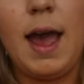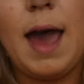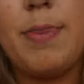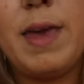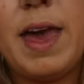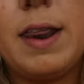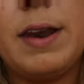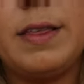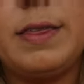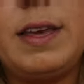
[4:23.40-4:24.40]
And
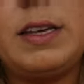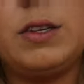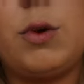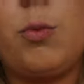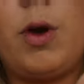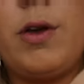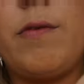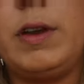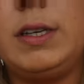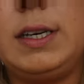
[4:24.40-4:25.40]
then this
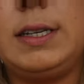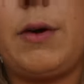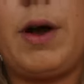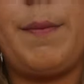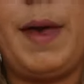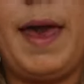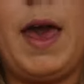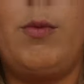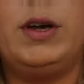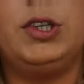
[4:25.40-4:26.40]
woven detail up
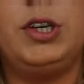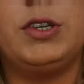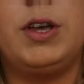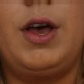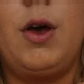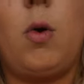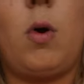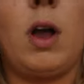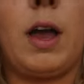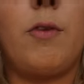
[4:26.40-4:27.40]
here, which is
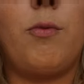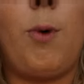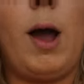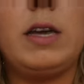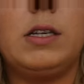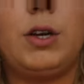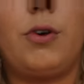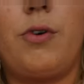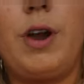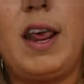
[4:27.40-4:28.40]
a kind of white,
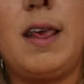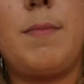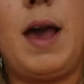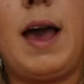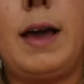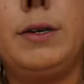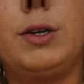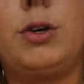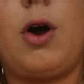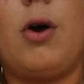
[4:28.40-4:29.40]
cream, and
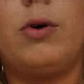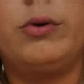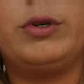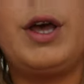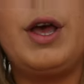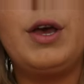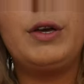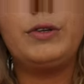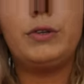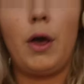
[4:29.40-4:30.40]
gold.
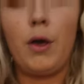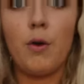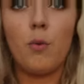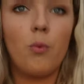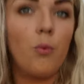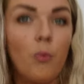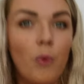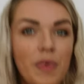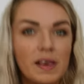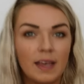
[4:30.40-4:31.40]
So
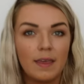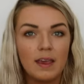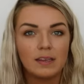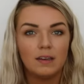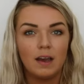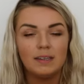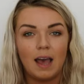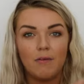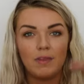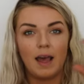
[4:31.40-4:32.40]
with this, I think it's nice
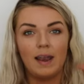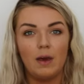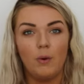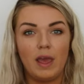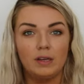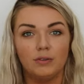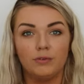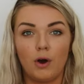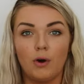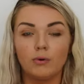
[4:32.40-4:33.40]
having that little hint
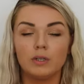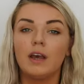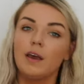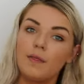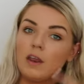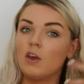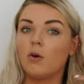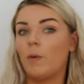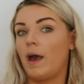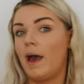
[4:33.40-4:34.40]
of gold. Then you
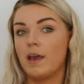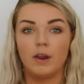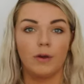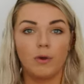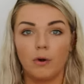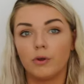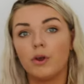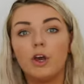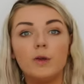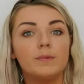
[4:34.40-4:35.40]
can wear, you know, gold
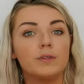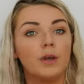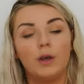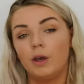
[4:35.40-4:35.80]
hoops,